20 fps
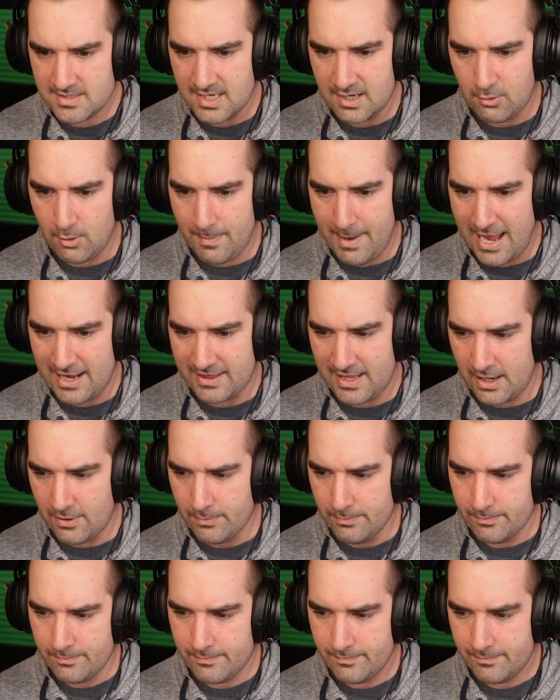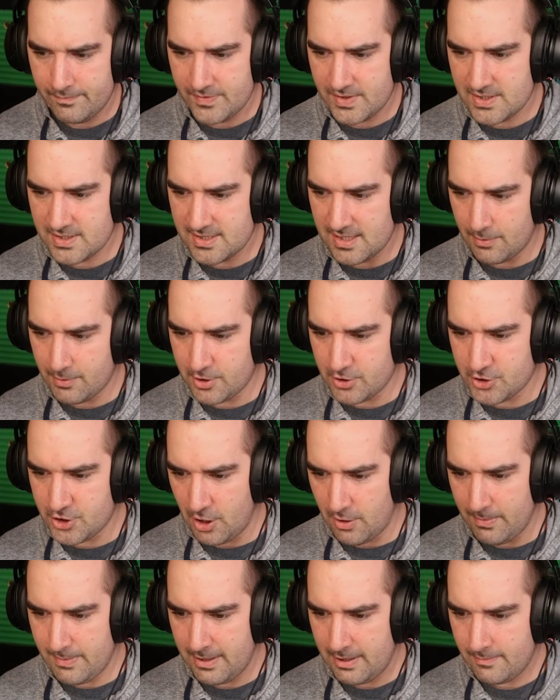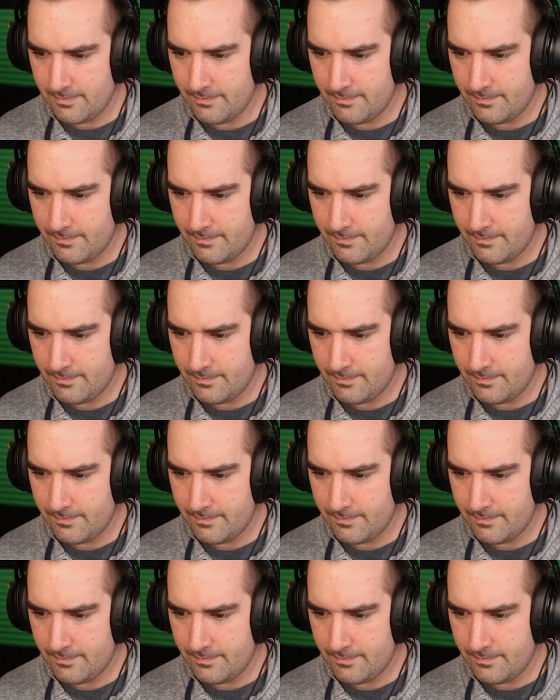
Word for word: Secret back there? Is that what you're showing me?